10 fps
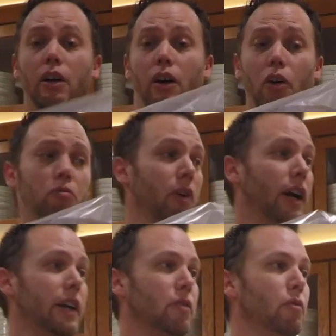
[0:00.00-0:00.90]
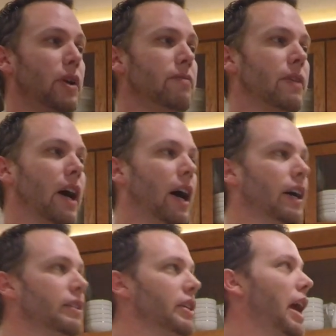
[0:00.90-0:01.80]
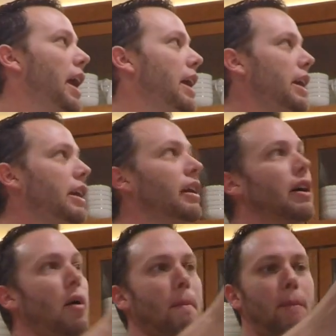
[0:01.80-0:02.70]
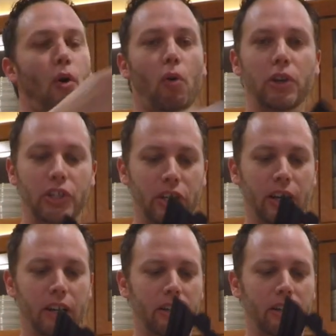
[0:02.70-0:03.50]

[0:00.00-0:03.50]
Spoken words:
All right, we've got a Porsche